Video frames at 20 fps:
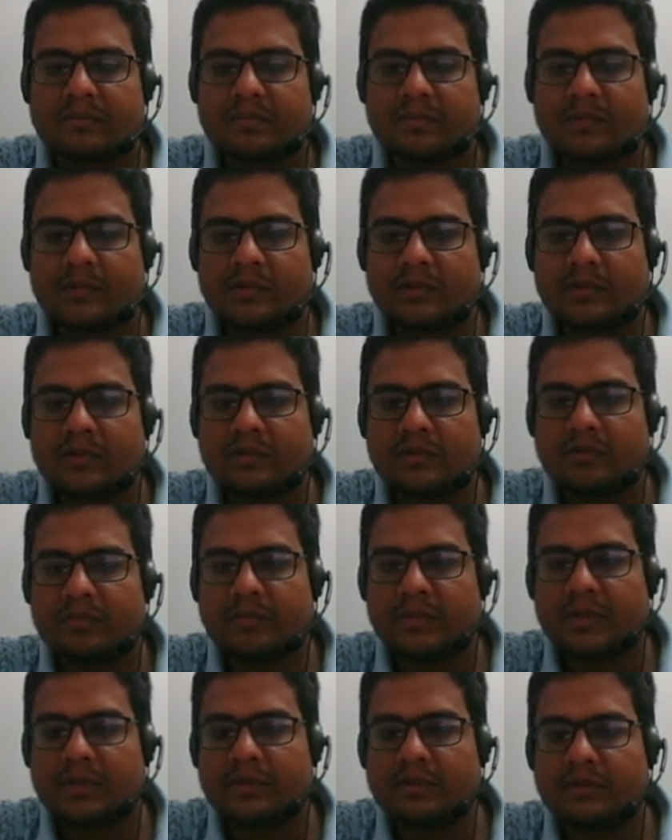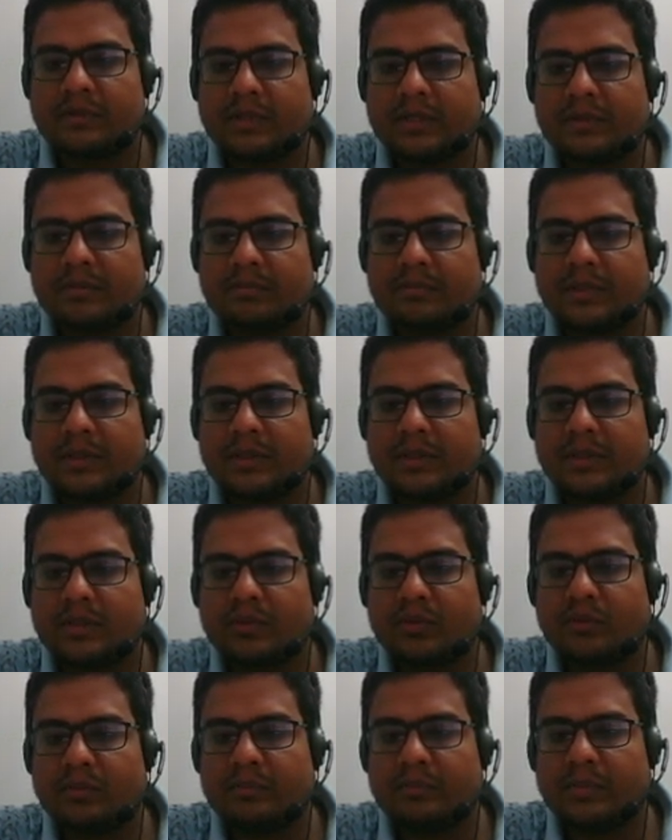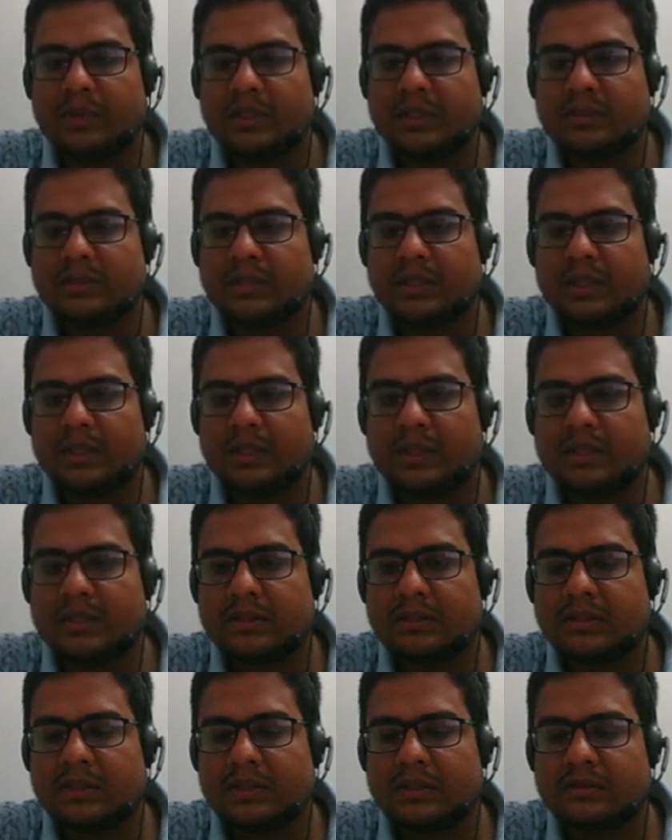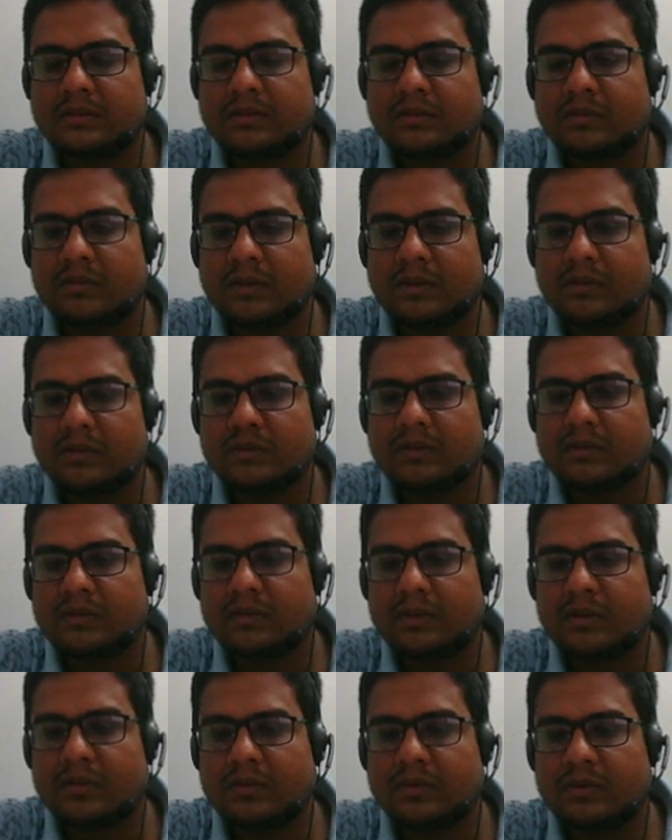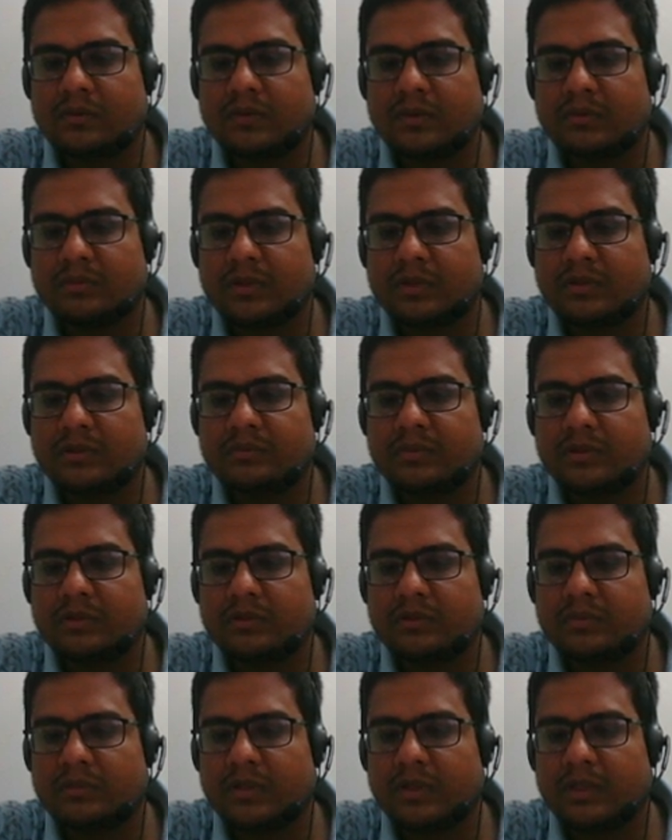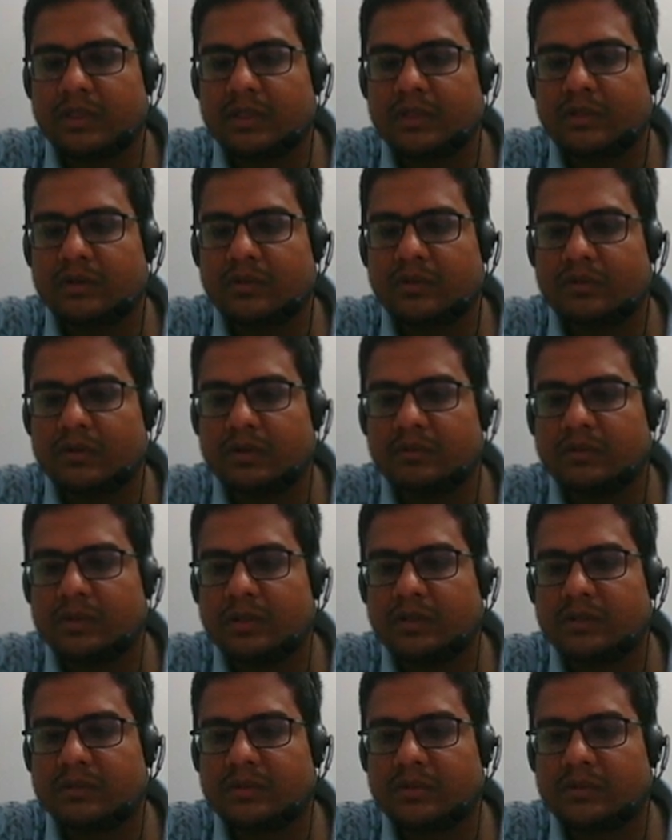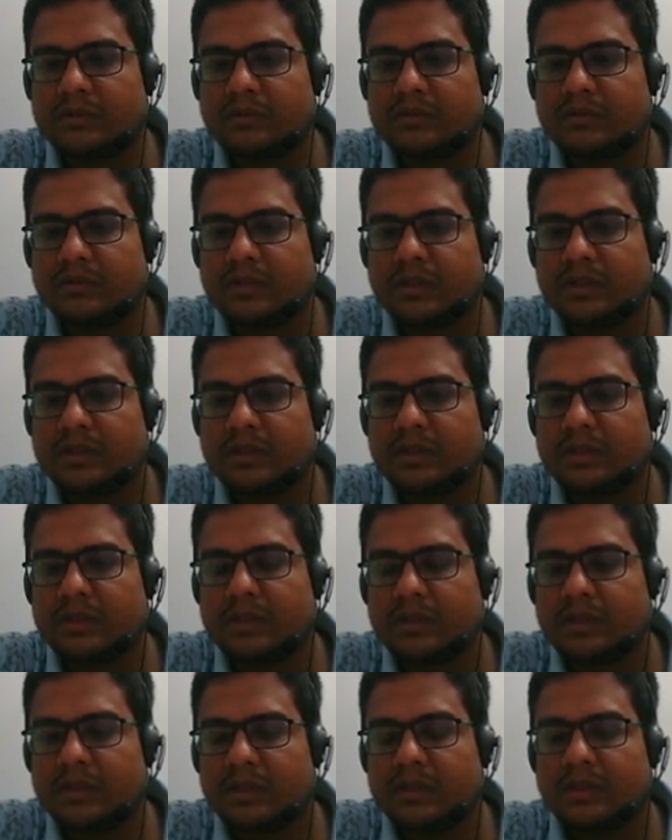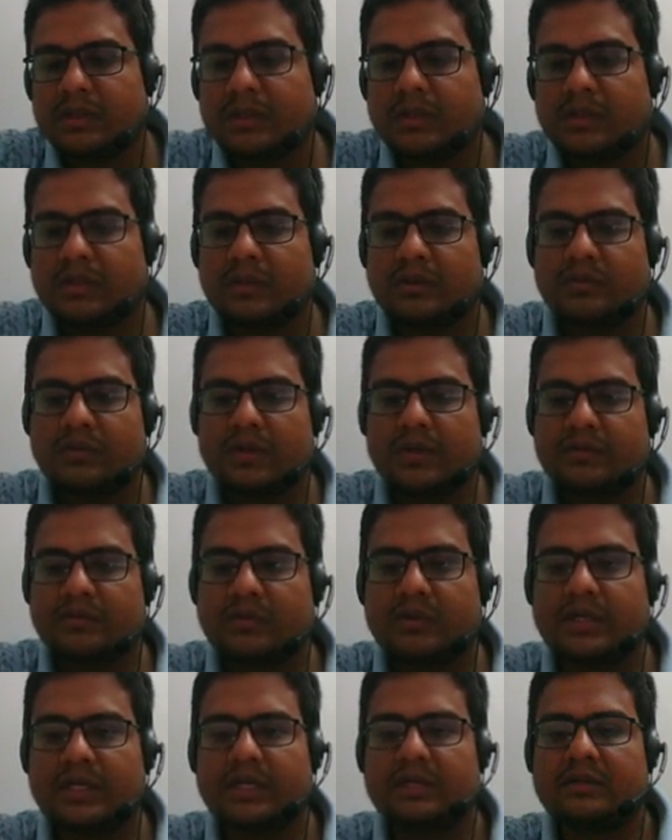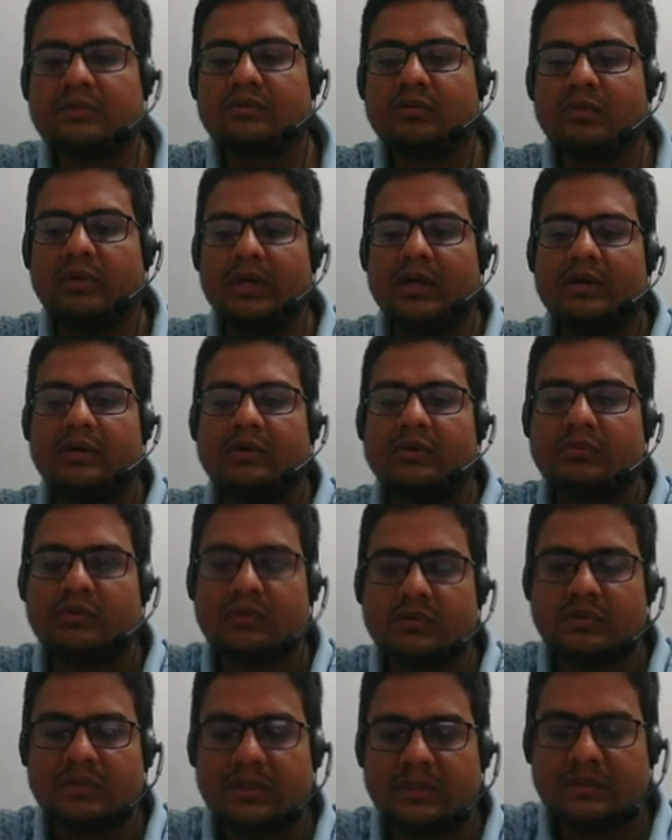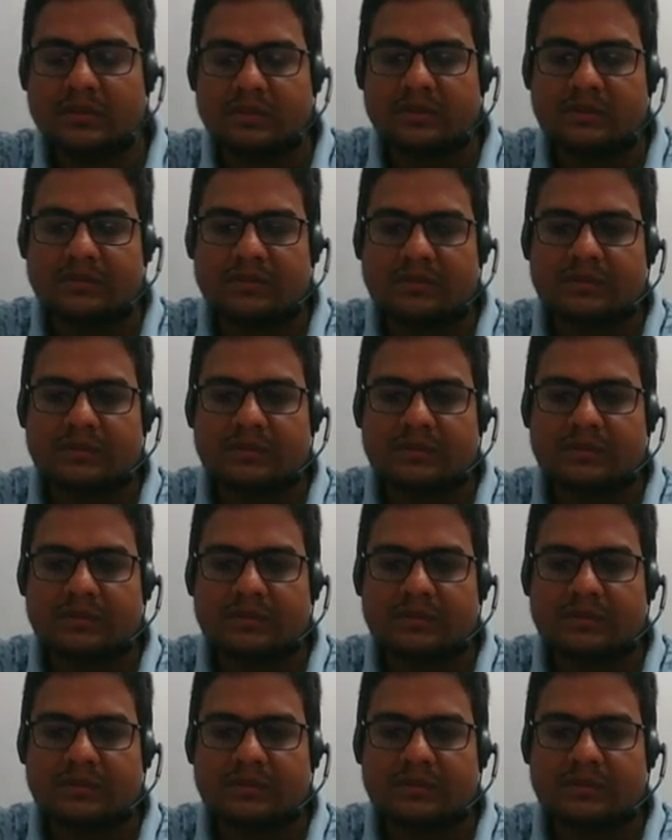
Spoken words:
Now this it means that PQ plus R, that is equal to square root of 1 minus P square into 1 minus Q square. Now we have to take square on both sides.